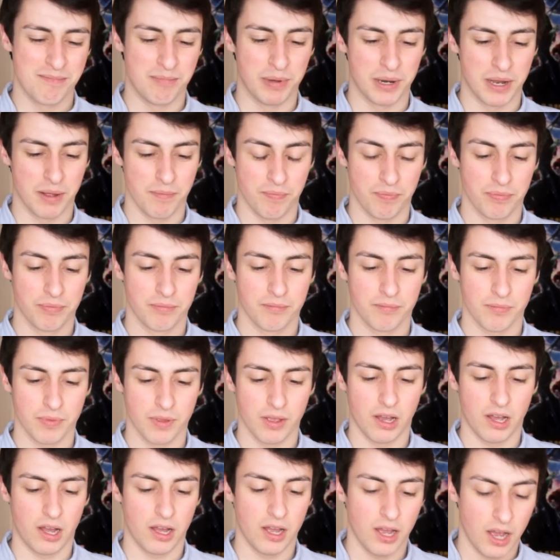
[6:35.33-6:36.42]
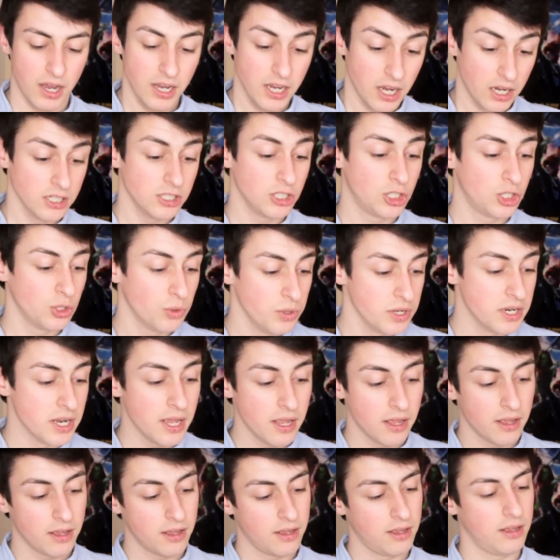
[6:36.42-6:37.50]
but I enjoyed
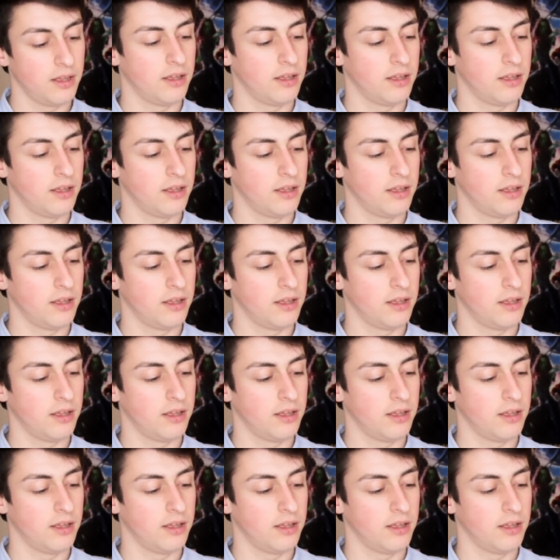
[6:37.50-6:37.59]
it,